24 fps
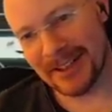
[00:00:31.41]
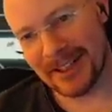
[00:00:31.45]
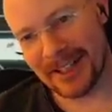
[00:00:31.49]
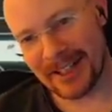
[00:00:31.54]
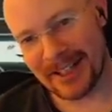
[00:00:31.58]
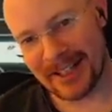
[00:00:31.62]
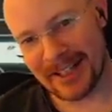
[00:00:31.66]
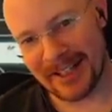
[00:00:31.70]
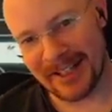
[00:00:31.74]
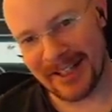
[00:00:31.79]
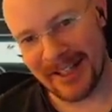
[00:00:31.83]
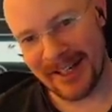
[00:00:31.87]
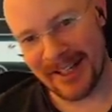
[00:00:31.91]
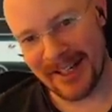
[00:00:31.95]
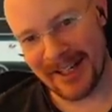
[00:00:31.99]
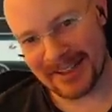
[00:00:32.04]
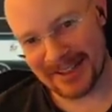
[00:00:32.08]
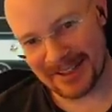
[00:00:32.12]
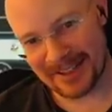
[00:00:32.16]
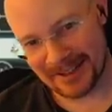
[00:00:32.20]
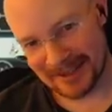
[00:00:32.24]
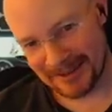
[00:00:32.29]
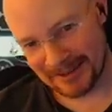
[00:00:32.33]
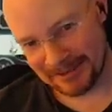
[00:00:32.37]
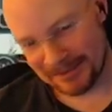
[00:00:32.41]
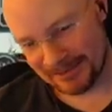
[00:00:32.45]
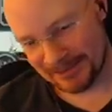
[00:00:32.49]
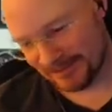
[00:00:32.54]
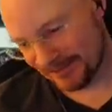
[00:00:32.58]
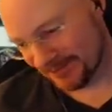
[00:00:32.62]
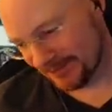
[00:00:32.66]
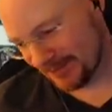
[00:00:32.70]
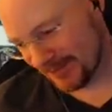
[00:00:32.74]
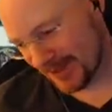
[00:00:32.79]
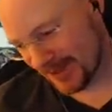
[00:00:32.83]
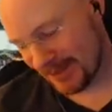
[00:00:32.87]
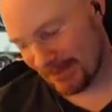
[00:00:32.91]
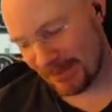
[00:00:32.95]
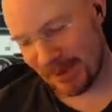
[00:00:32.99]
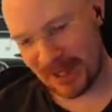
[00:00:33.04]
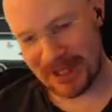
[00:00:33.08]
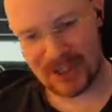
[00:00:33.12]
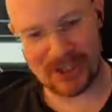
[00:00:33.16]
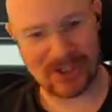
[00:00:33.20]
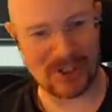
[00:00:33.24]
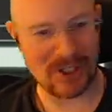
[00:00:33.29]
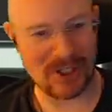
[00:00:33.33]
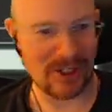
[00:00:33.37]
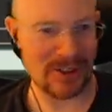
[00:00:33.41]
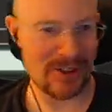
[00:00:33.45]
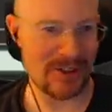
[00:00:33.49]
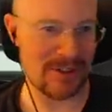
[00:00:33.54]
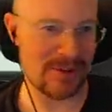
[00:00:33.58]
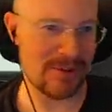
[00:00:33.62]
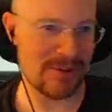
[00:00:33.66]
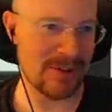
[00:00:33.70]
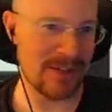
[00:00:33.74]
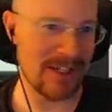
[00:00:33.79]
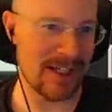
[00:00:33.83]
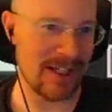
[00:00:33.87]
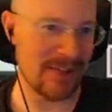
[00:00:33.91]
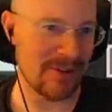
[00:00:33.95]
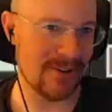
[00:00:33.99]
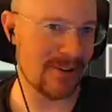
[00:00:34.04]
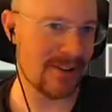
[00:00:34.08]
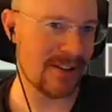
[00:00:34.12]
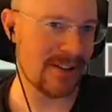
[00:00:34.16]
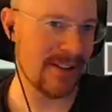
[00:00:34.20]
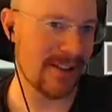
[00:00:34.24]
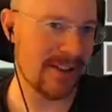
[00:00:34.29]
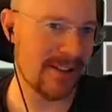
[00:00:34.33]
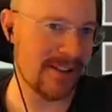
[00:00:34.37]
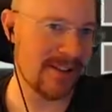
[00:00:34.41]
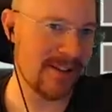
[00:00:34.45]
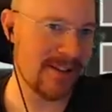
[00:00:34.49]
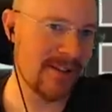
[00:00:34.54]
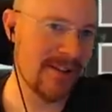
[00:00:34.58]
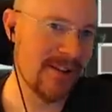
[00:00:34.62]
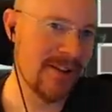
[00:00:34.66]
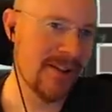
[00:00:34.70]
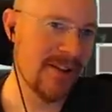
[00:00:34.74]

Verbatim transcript: like a NASA space shuttle is what that looks like.